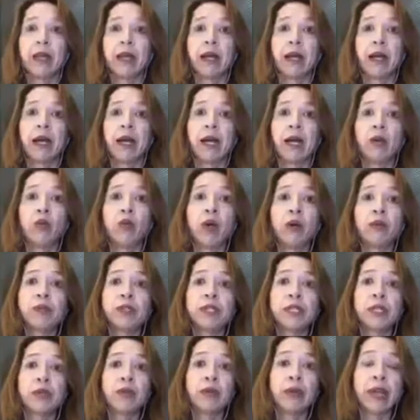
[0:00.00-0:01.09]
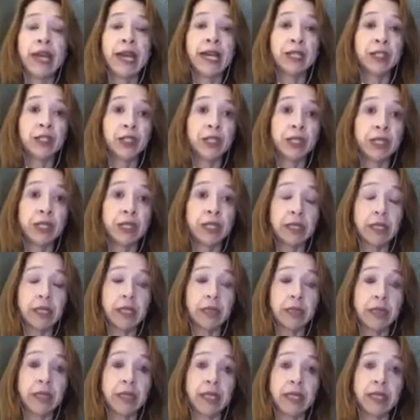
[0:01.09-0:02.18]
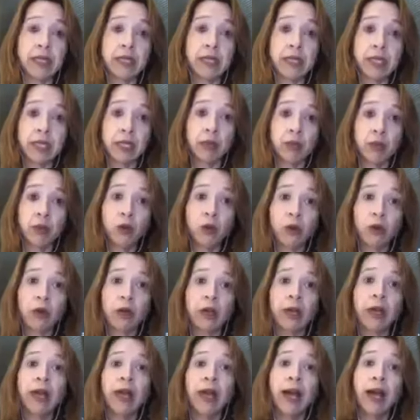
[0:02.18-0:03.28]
What was the reaction to the summit in Singapore?